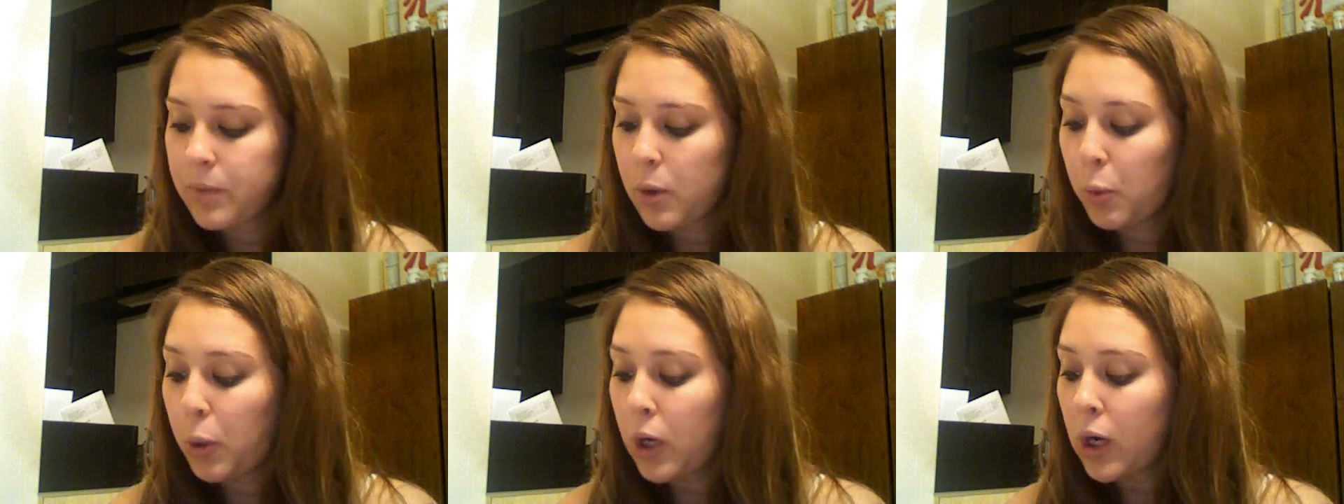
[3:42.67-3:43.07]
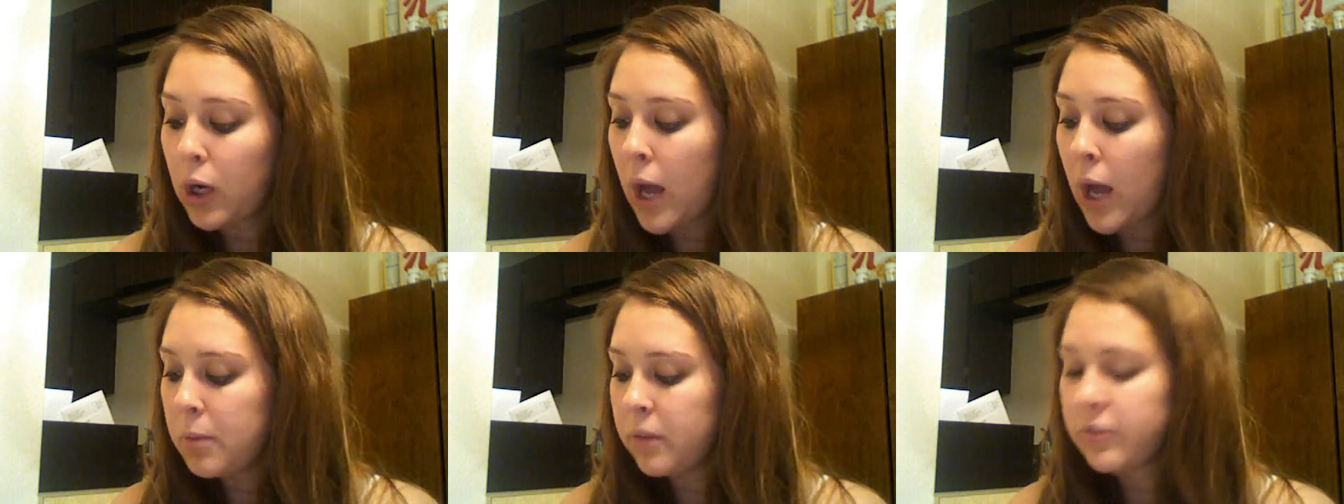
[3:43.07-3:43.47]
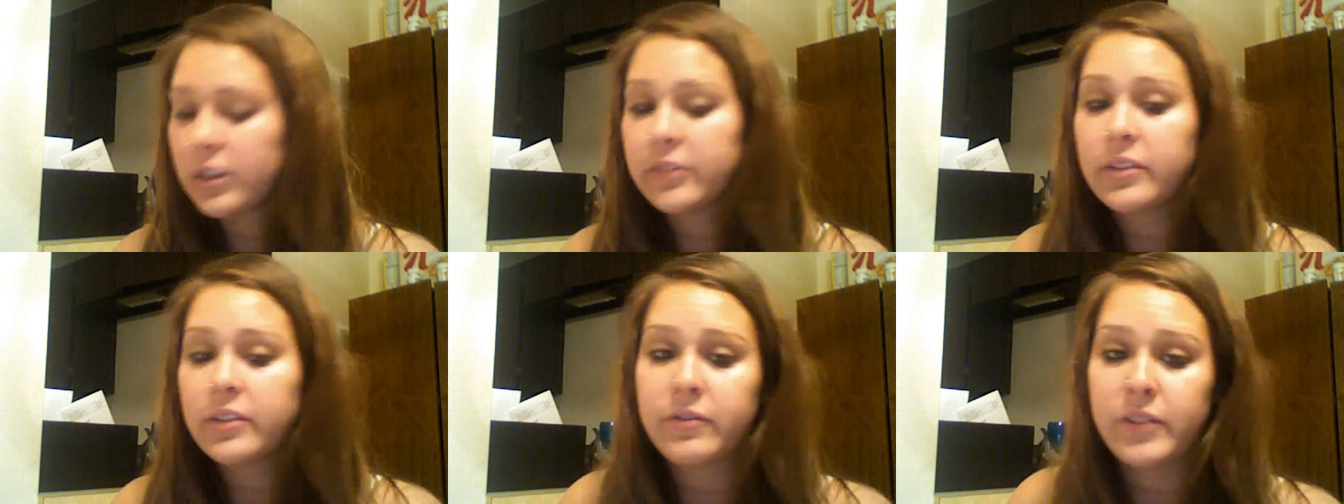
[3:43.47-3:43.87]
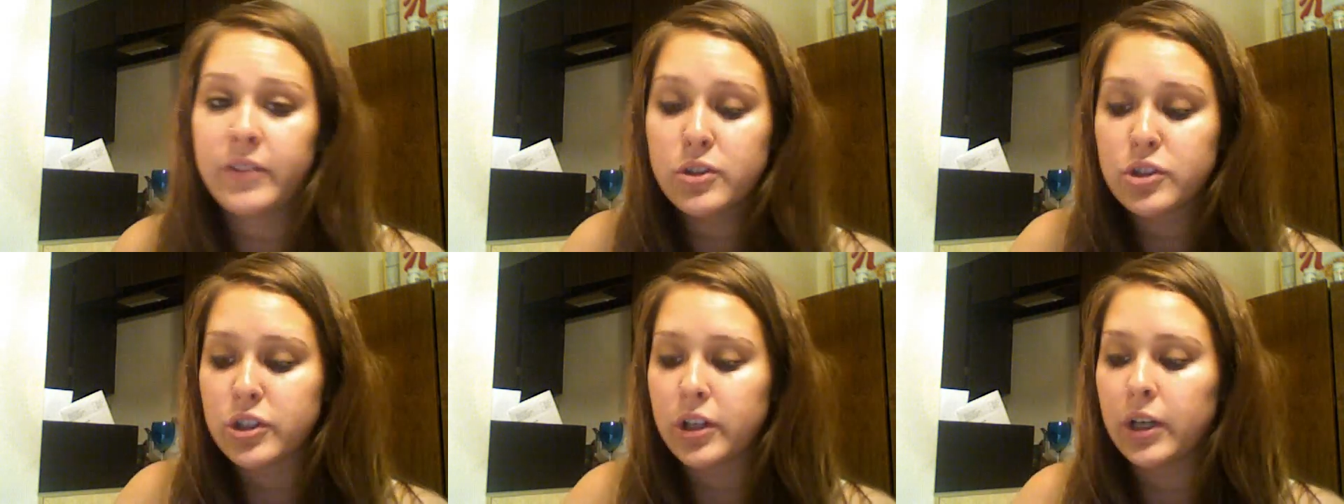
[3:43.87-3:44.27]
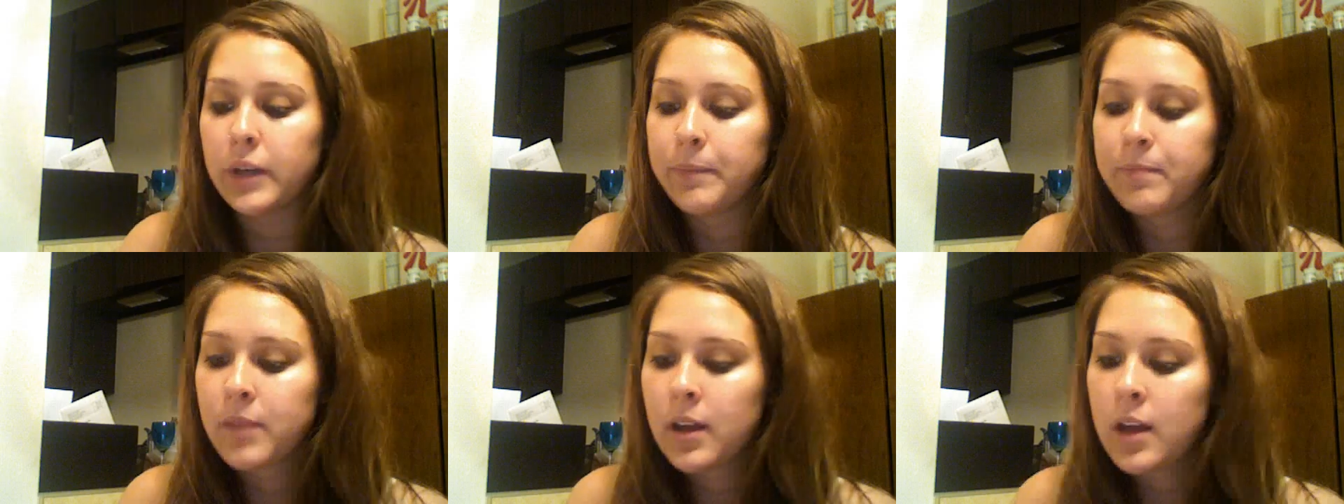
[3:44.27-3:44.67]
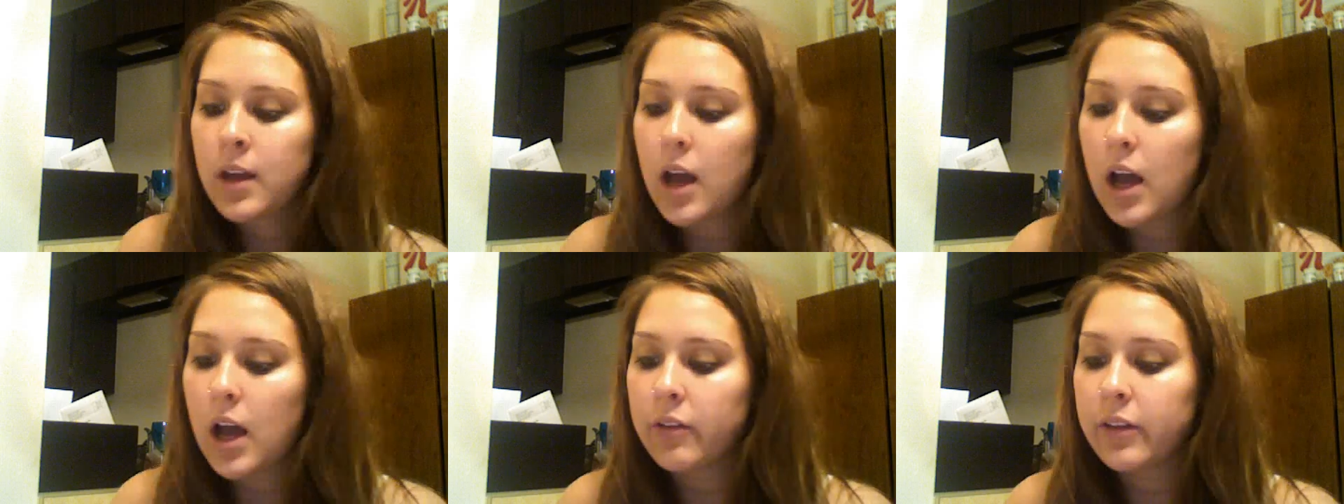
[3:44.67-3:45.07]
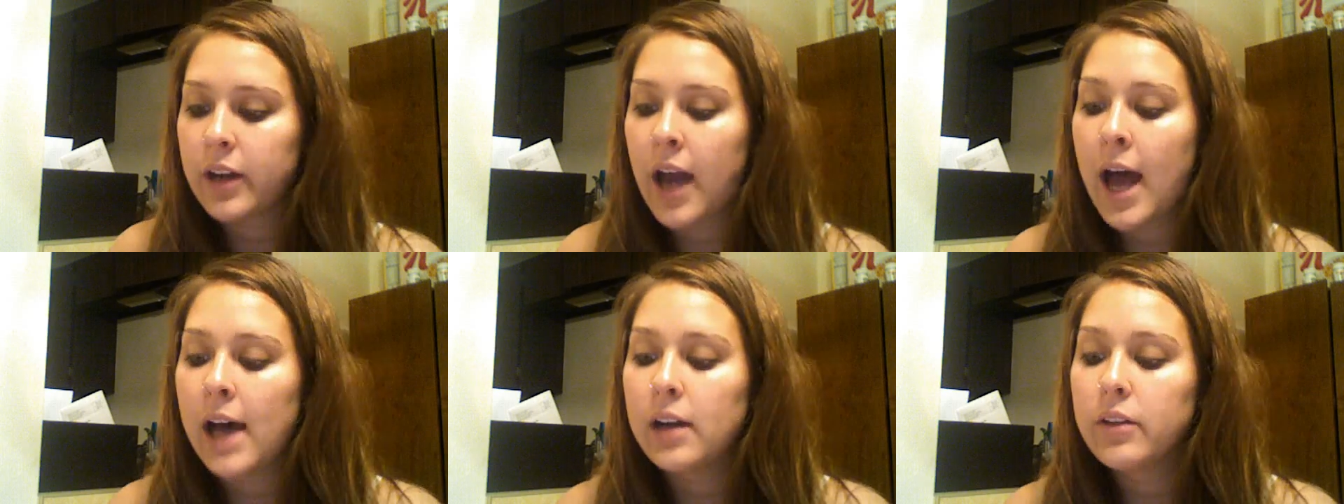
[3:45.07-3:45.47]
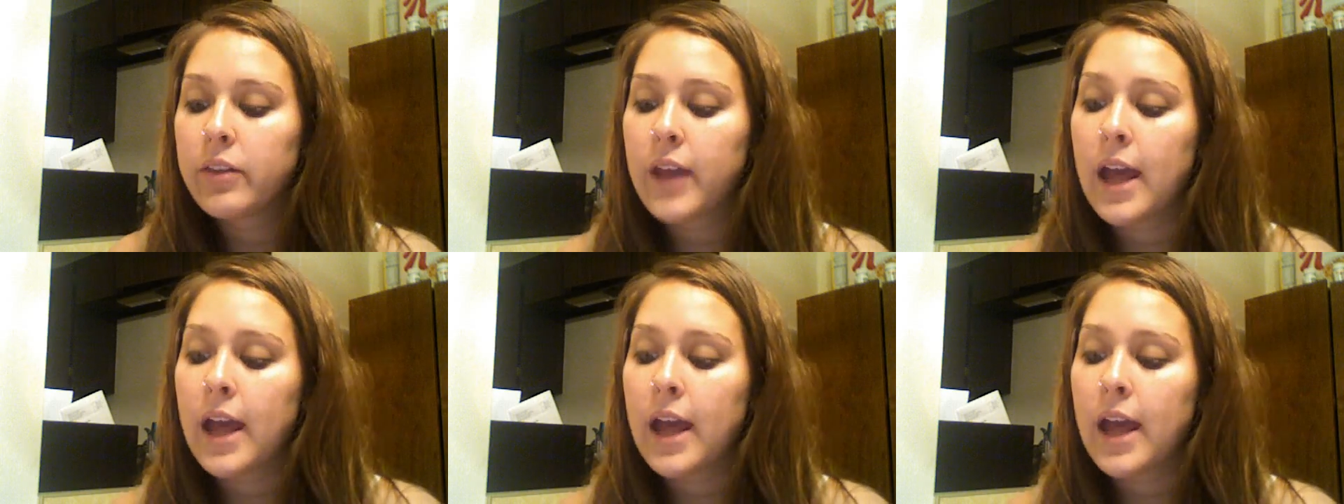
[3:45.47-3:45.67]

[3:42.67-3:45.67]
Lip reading: We are helping for the future of their health,